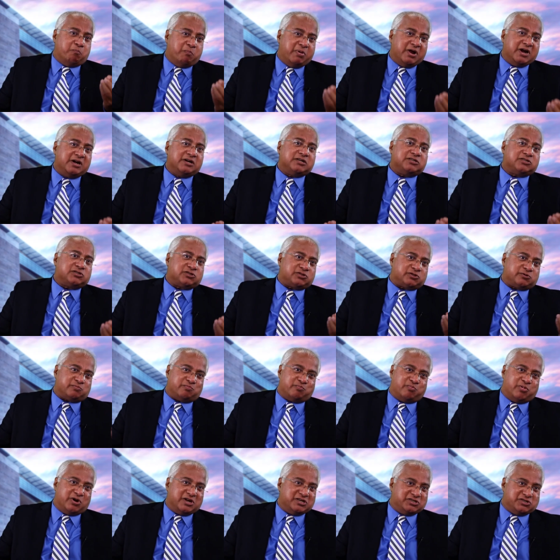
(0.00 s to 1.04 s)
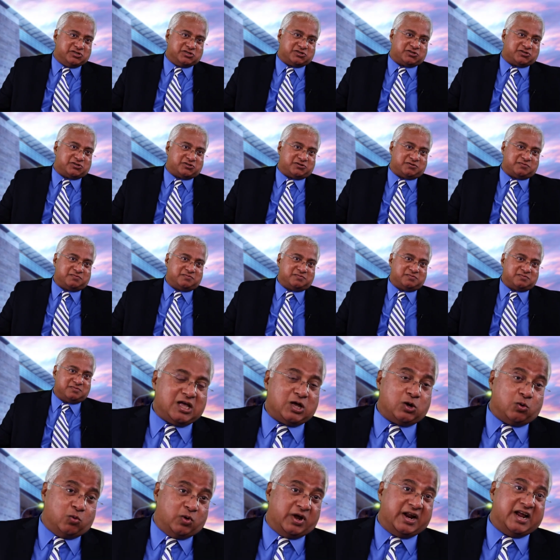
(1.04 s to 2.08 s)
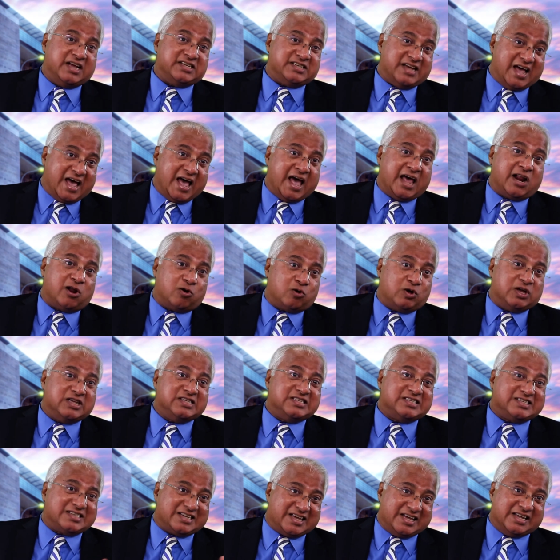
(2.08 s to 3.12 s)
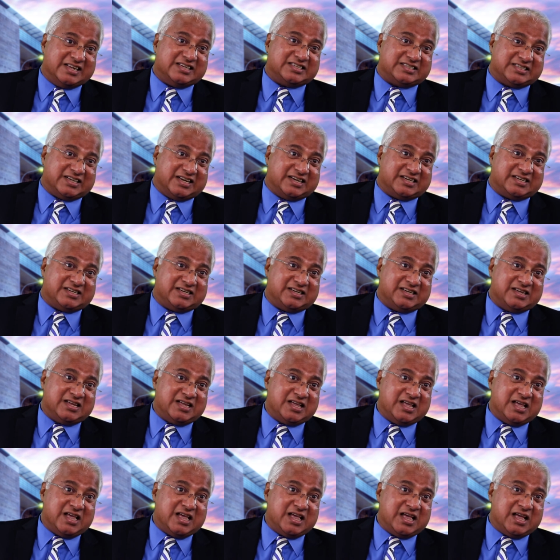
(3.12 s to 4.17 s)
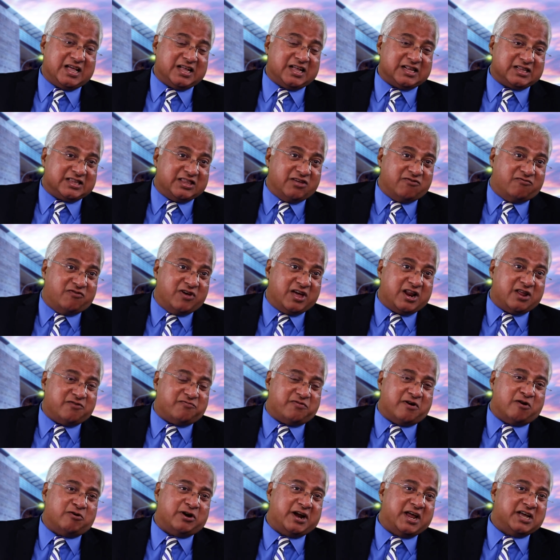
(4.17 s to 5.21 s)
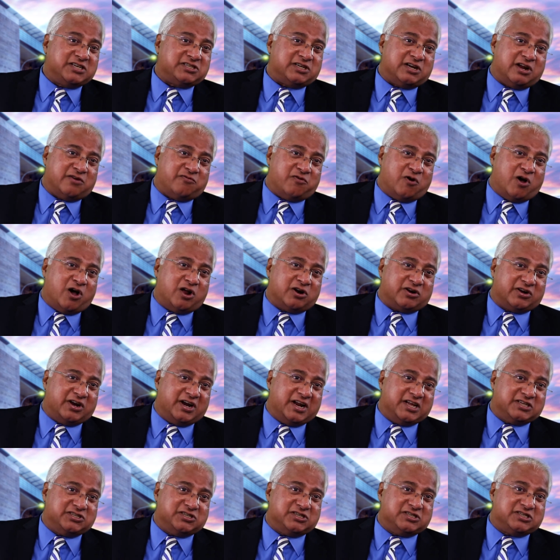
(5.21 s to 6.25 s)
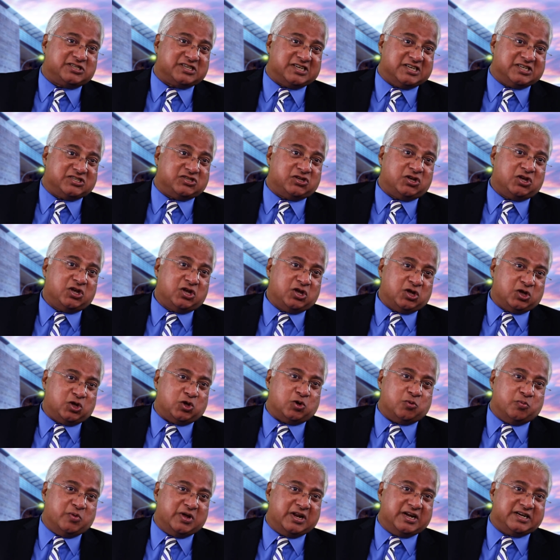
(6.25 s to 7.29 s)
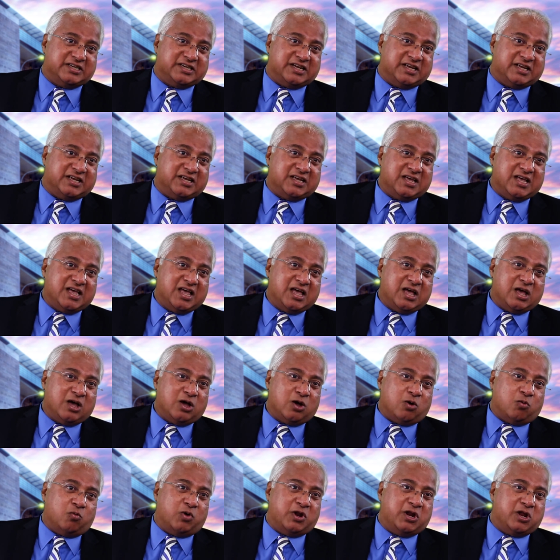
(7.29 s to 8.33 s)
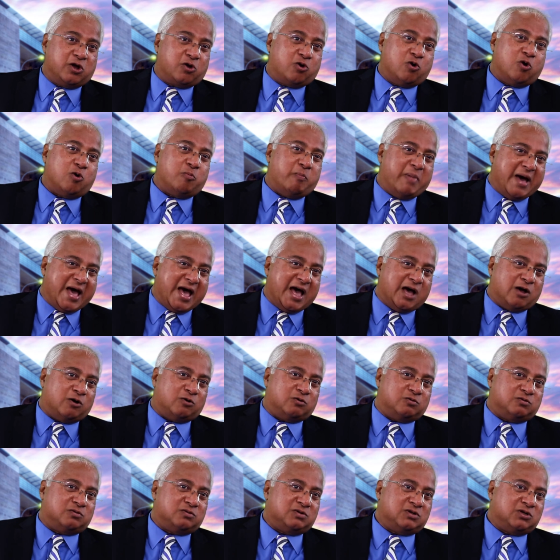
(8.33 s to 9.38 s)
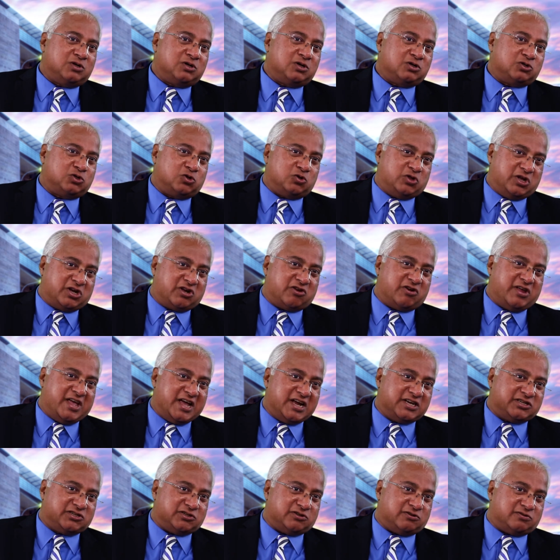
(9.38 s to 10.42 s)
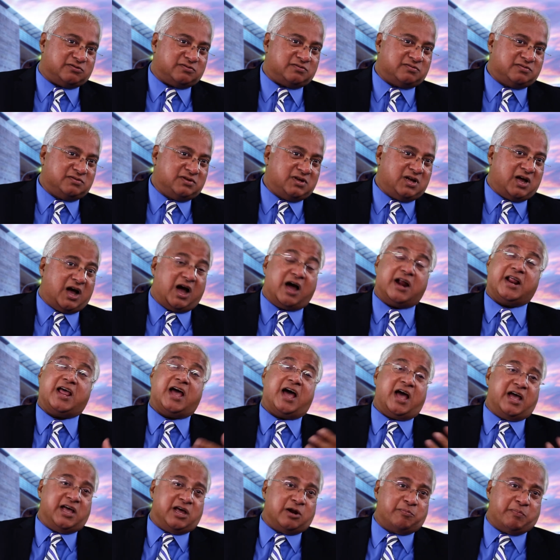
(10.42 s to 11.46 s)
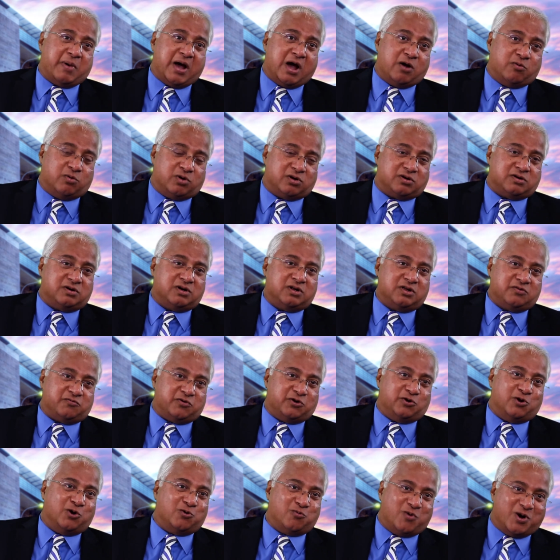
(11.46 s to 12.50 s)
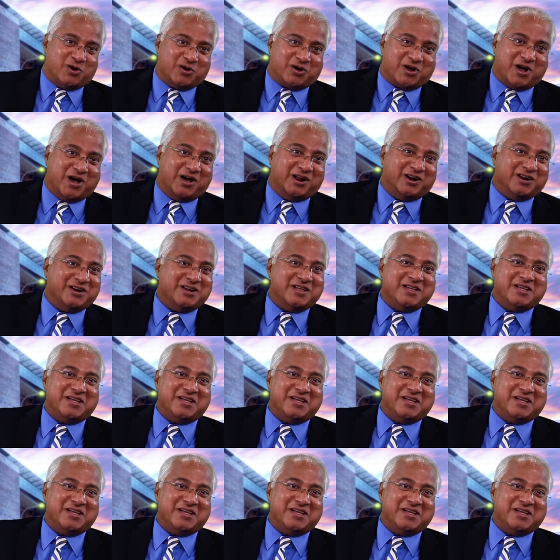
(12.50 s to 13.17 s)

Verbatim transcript: builds bridges, whereas arrogance kills it. The very foundation of all religions is humility. When you go bow to the Creator or a higher power, if you don't want to call